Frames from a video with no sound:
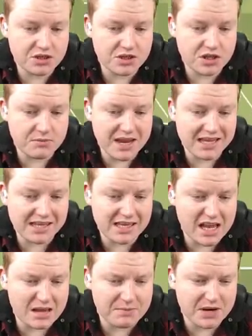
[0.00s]
to the Manly
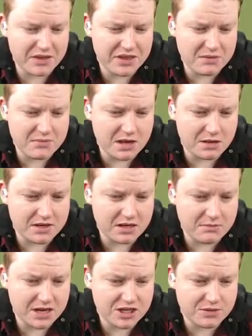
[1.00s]
game, but I think Melbourne are
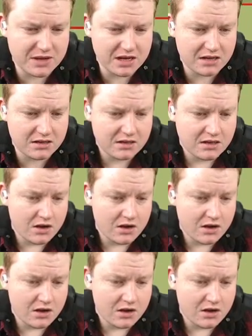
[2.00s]
much better.